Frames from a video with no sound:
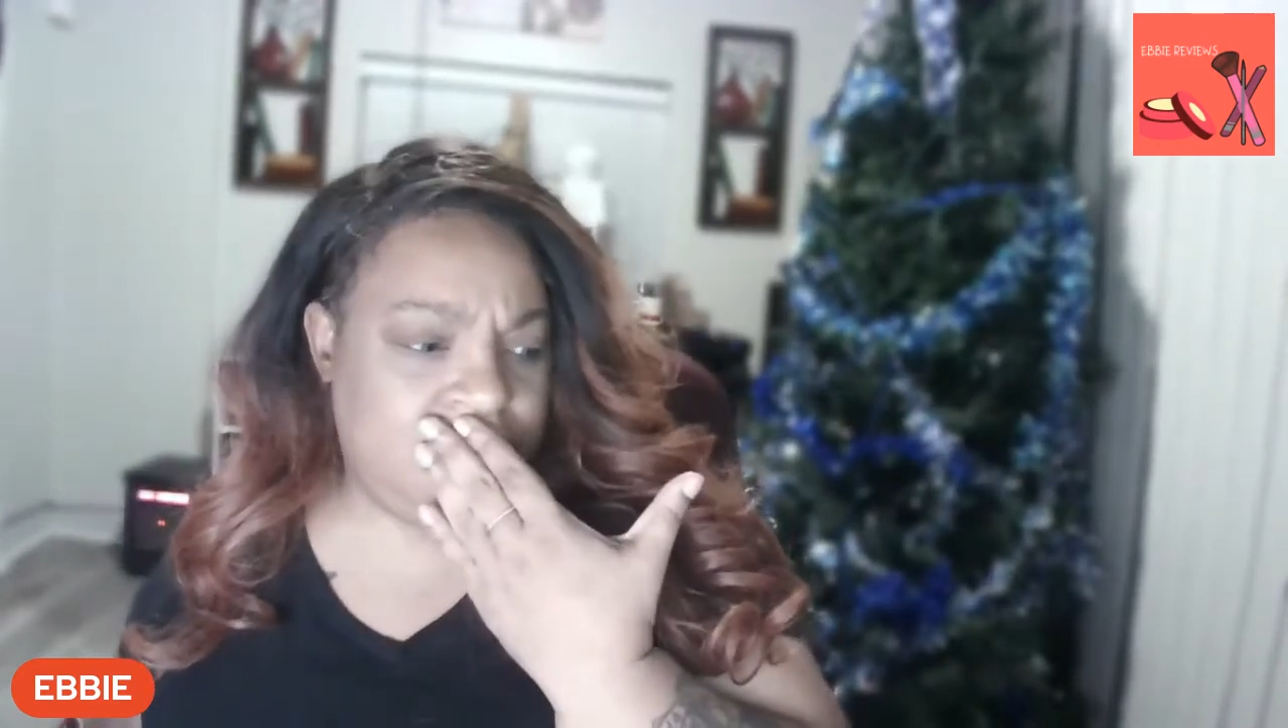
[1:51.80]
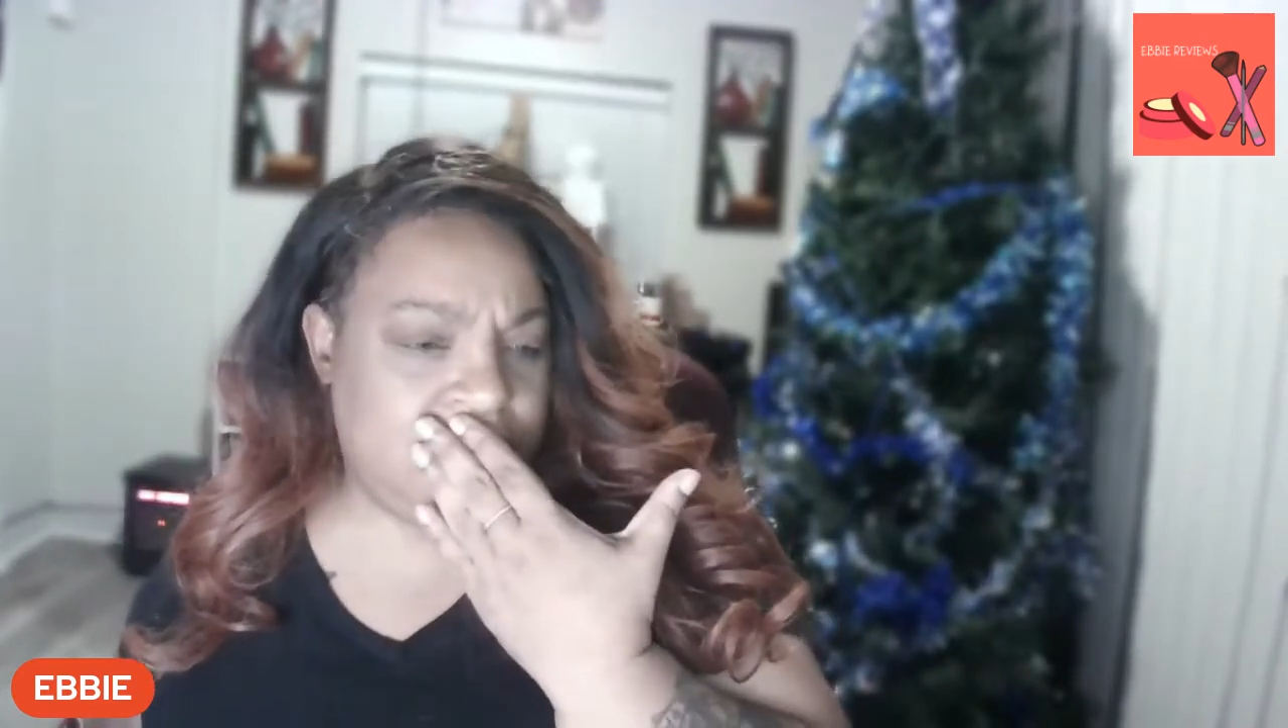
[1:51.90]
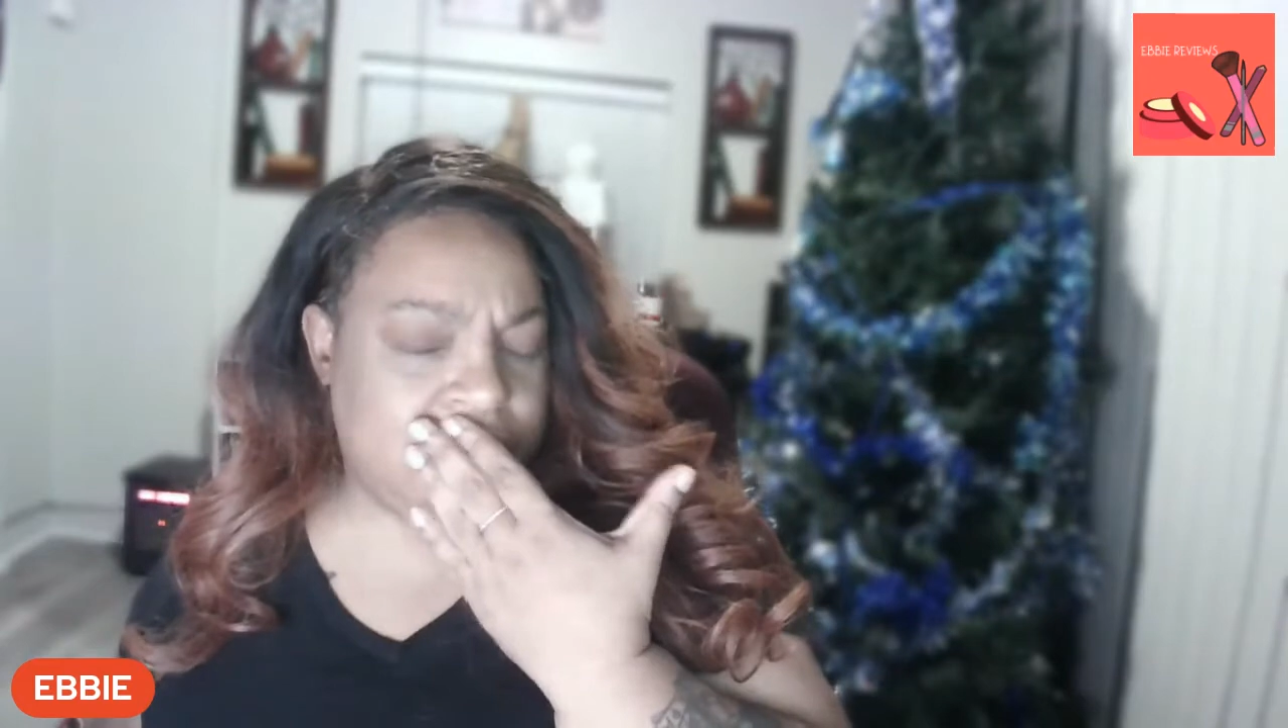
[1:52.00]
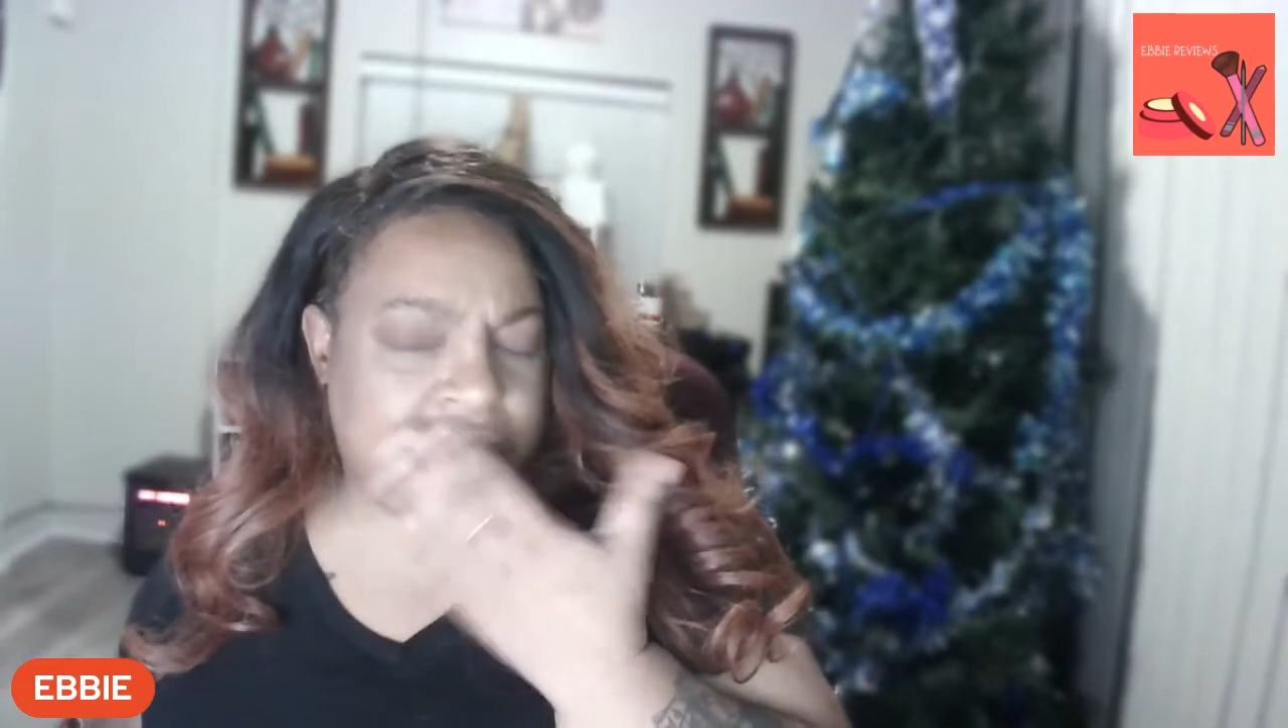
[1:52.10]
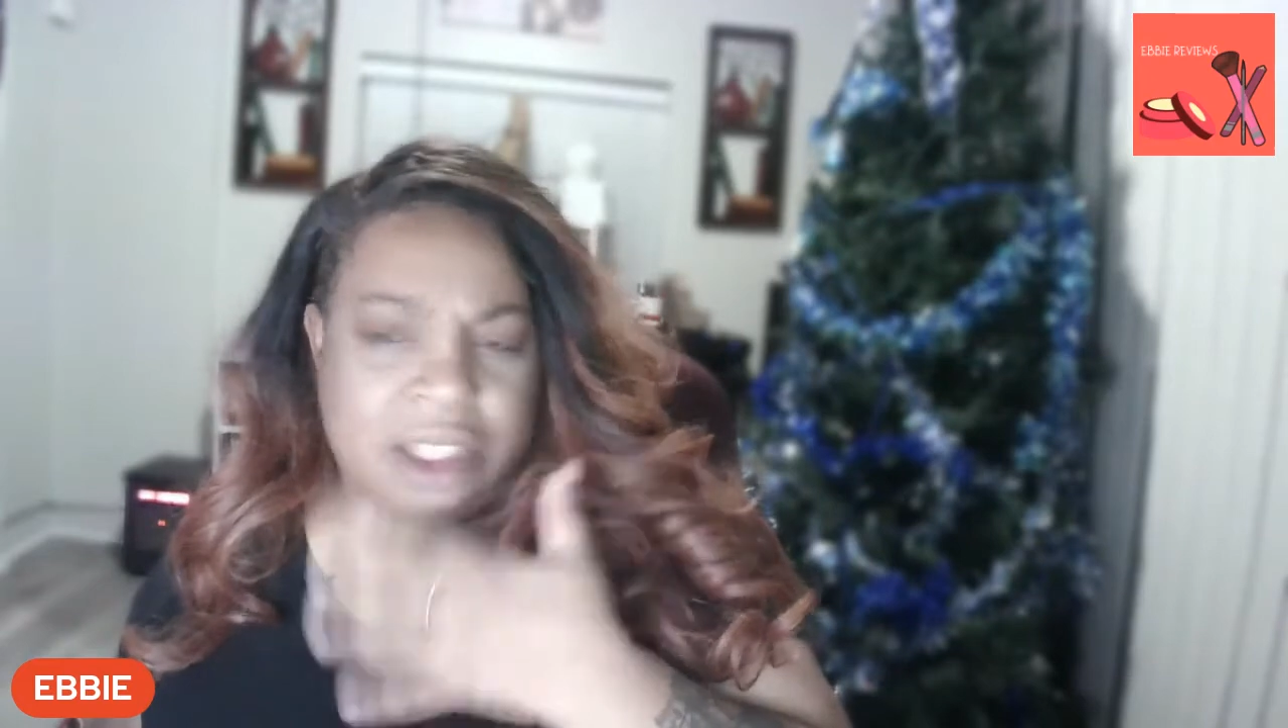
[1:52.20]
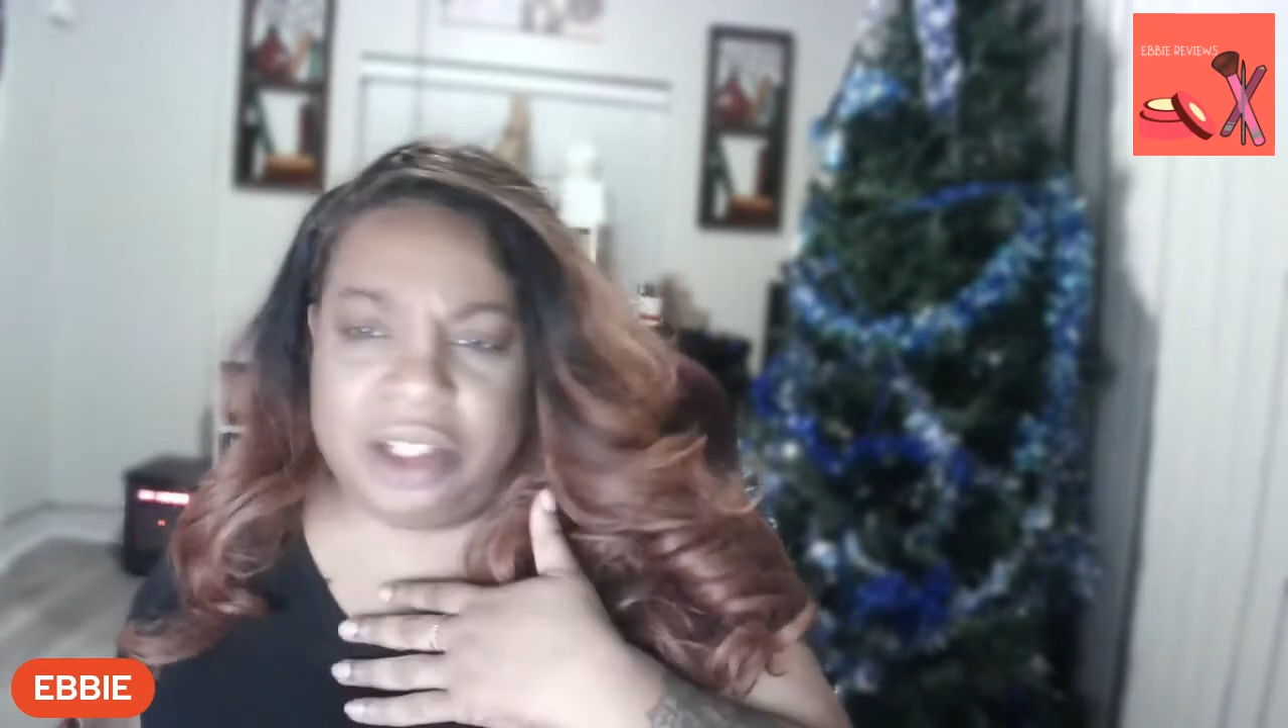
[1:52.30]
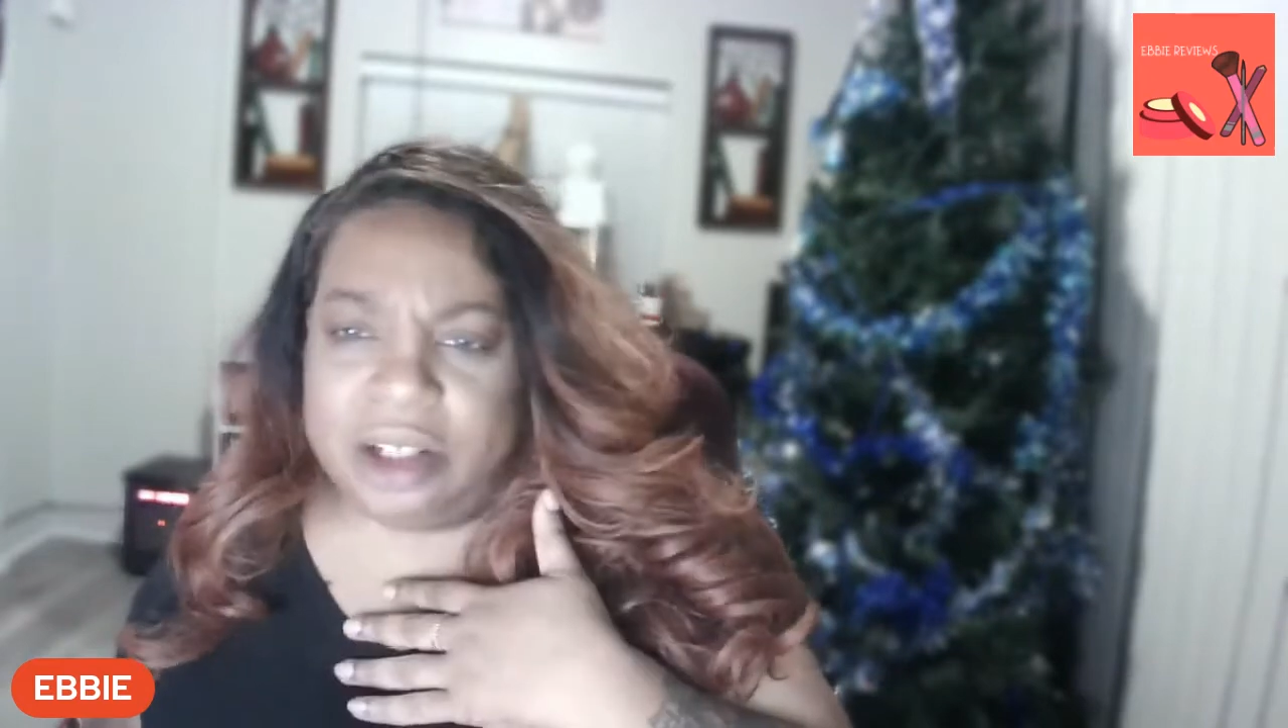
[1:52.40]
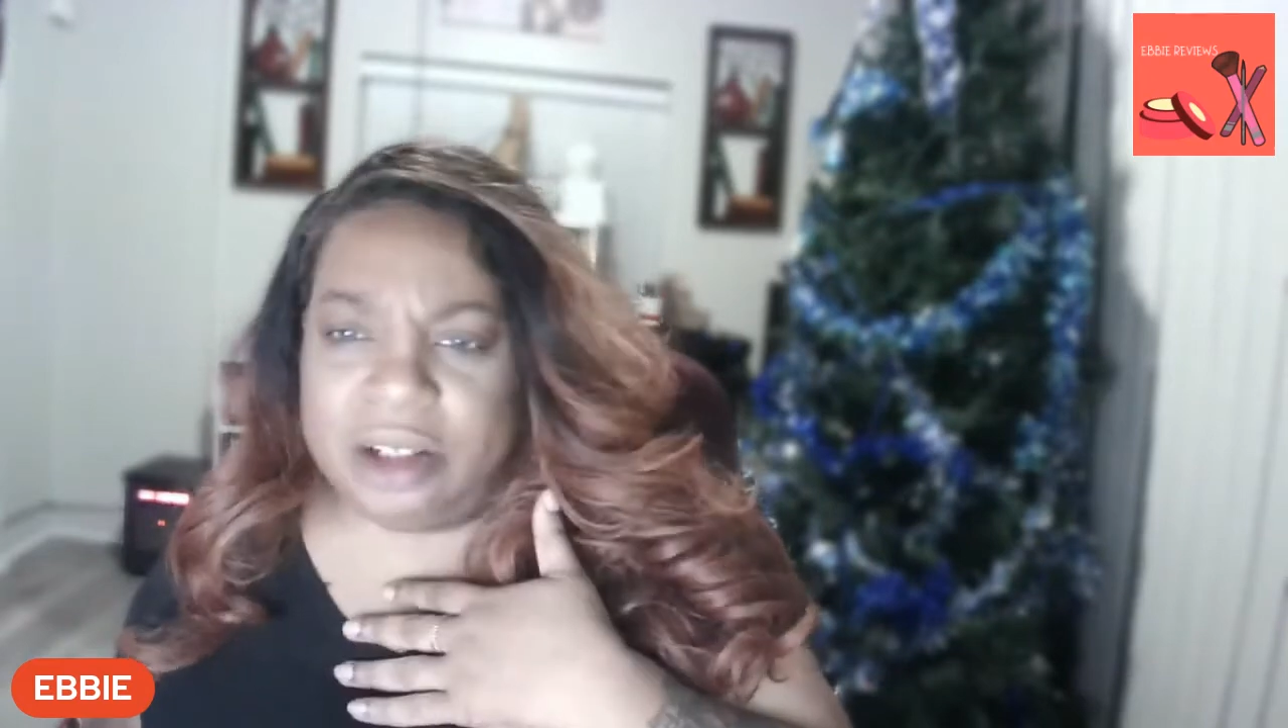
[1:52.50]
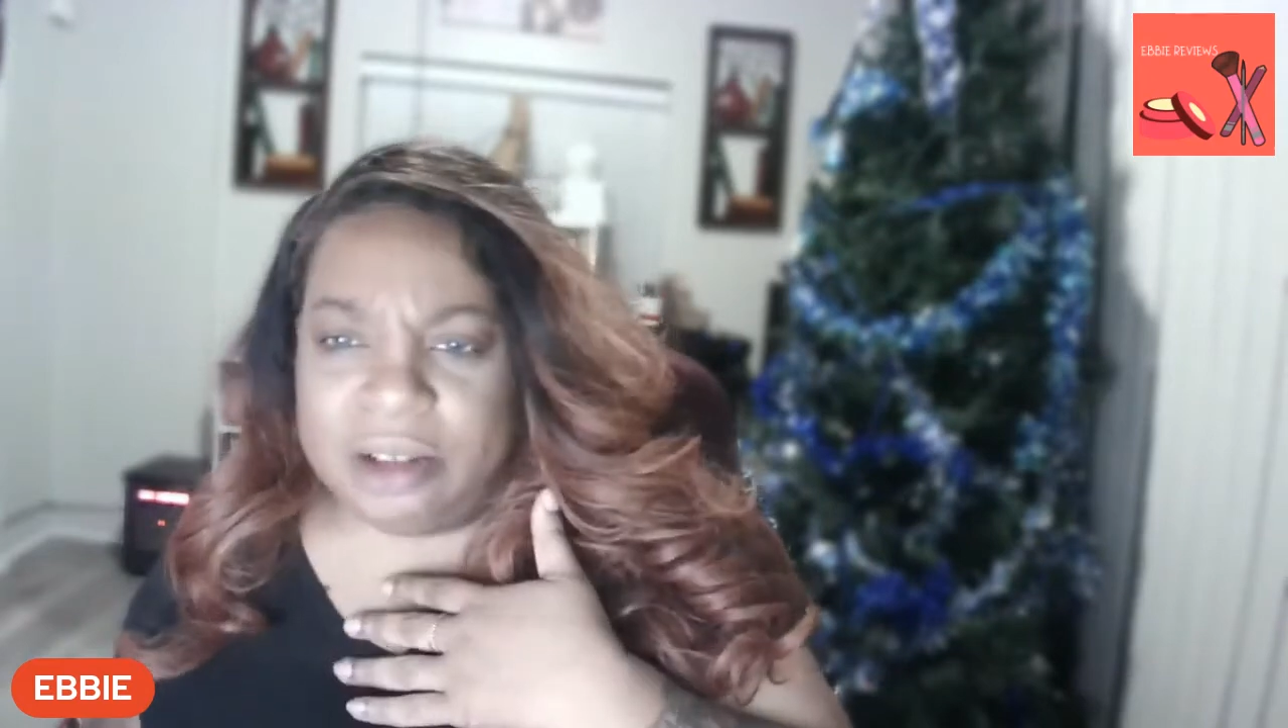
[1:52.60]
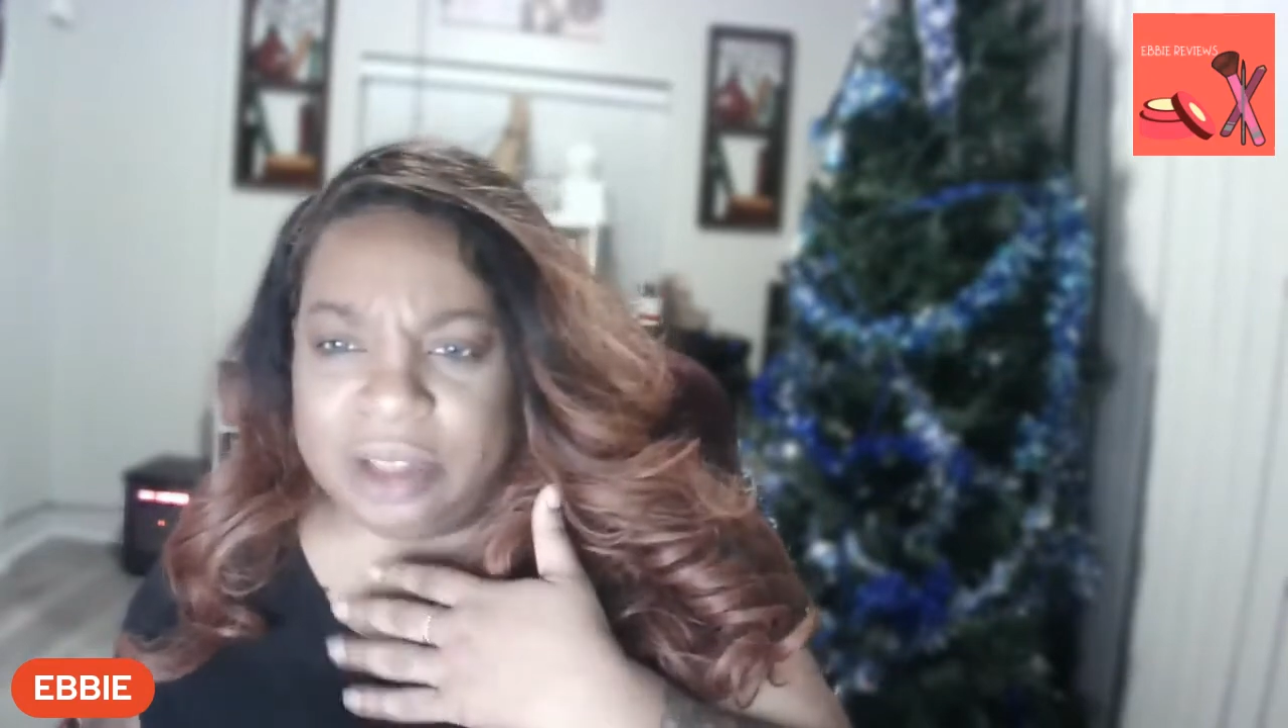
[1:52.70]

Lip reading: Because, you know,